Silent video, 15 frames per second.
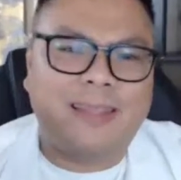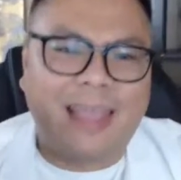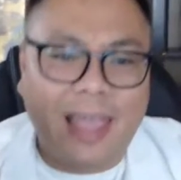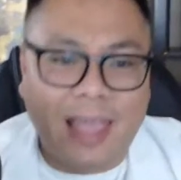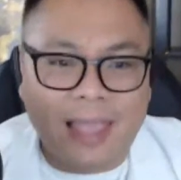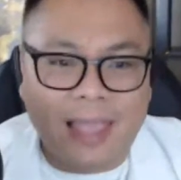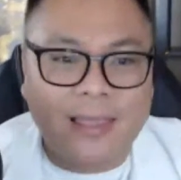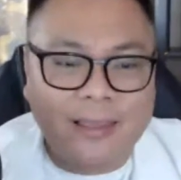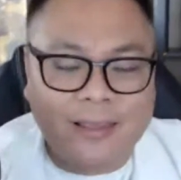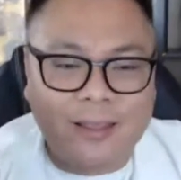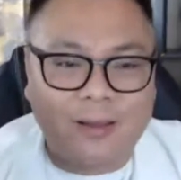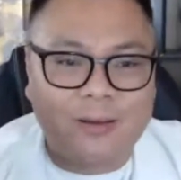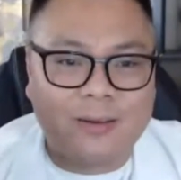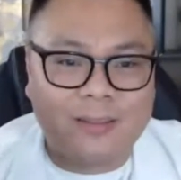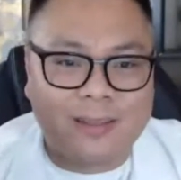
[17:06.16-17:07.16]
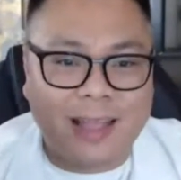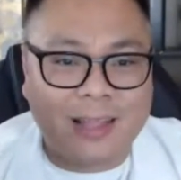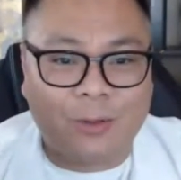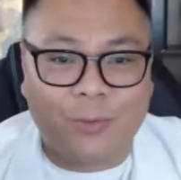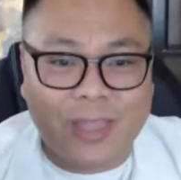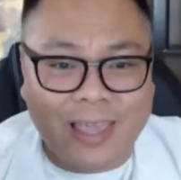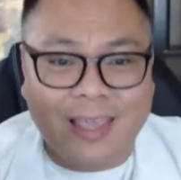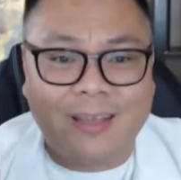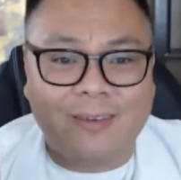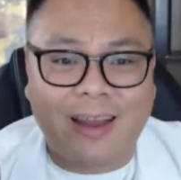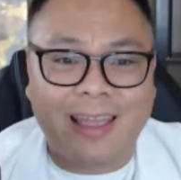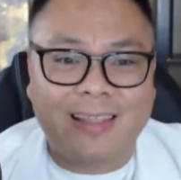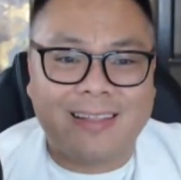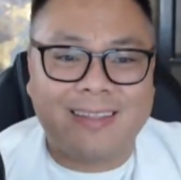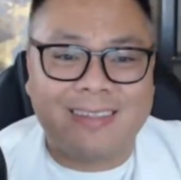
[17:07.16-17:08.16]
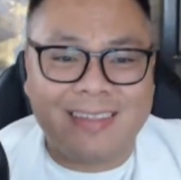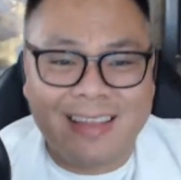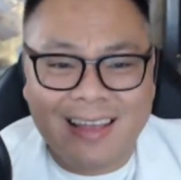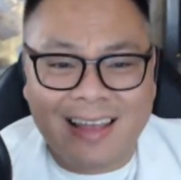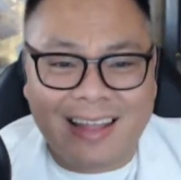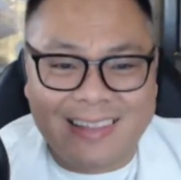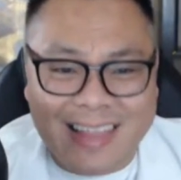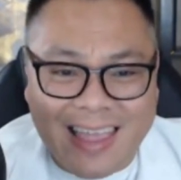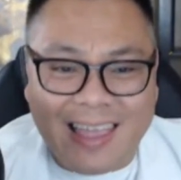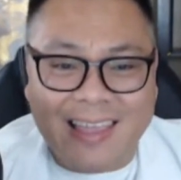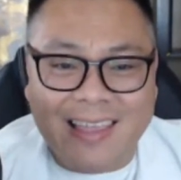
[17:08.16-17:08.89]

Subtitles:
a day, not a week, right? A day.